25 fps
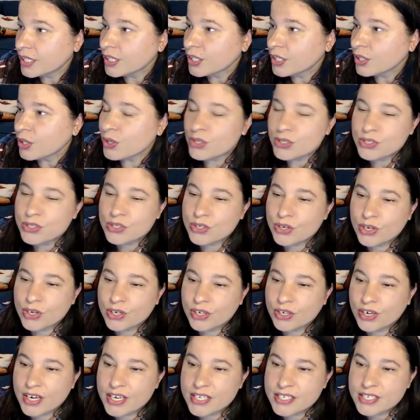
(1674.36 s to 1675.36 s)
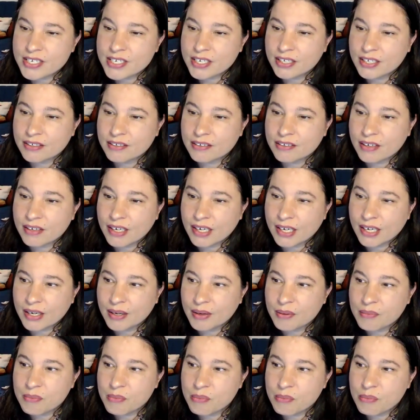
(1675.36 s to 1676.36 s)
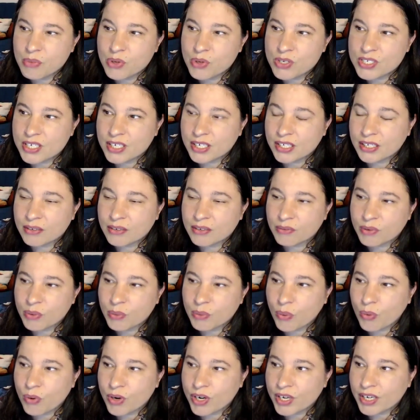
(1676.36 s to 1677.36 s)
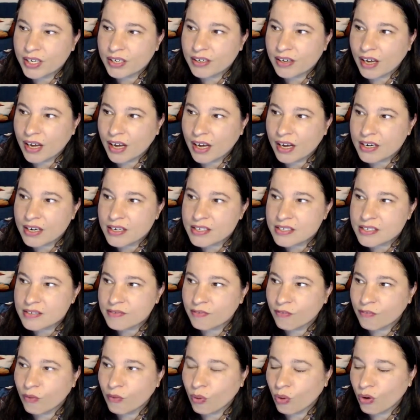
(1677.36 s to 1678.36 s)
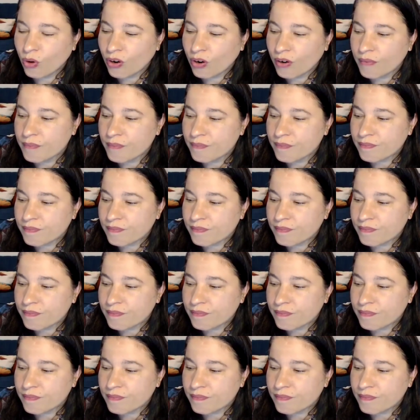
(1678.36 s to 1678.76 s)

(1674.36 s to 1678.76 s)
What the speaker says: who's tokenizing music and rewarding artists for